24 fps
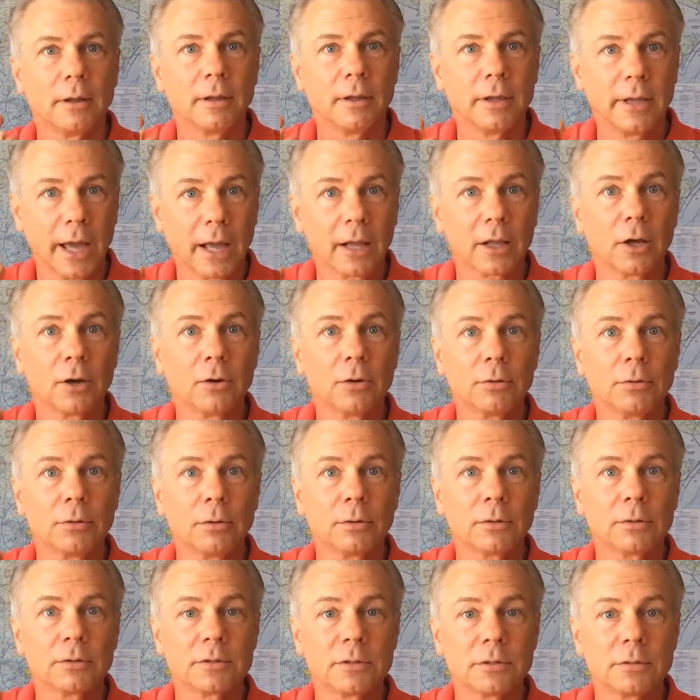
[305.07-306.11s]
yellow
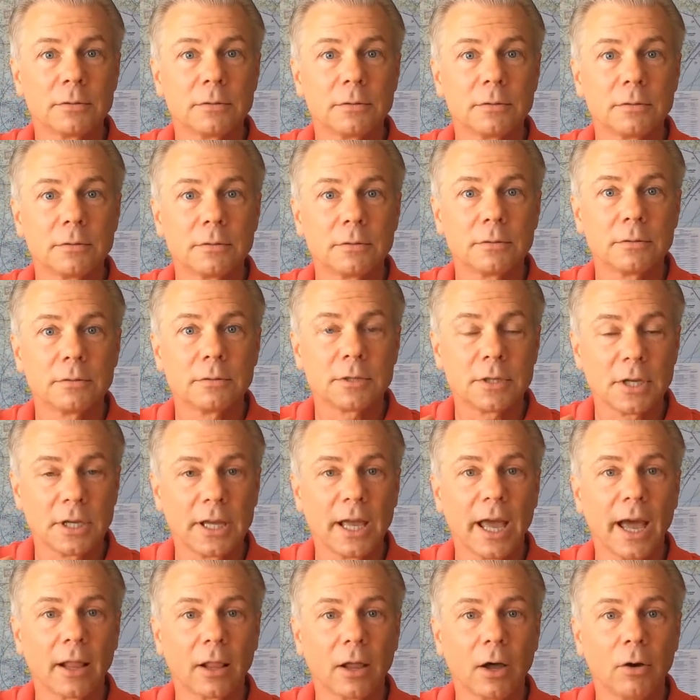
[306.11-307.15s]
to
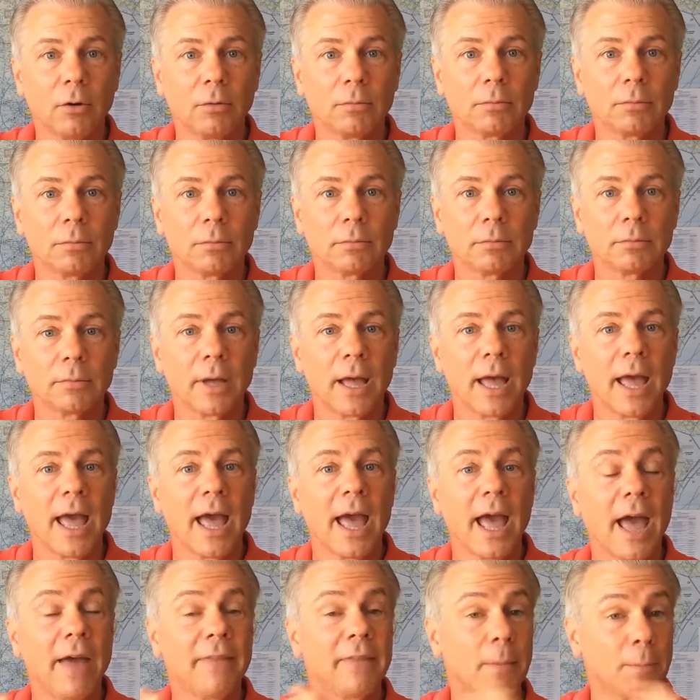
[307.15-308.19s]
yellow
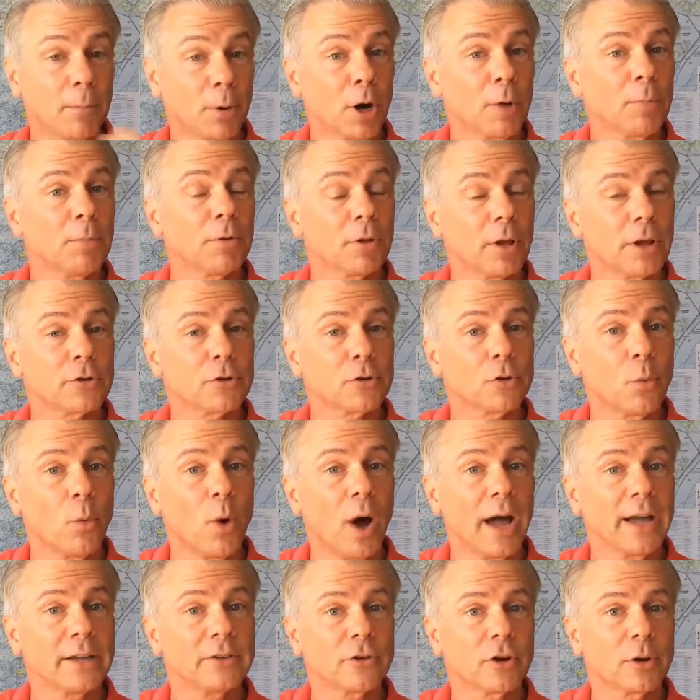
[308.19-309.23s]
and the purple under the
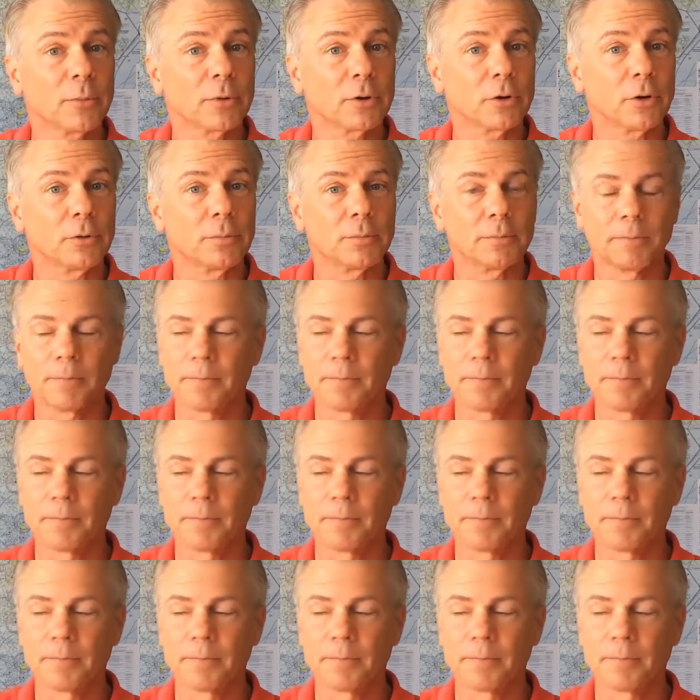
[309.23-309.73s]
Y terminal.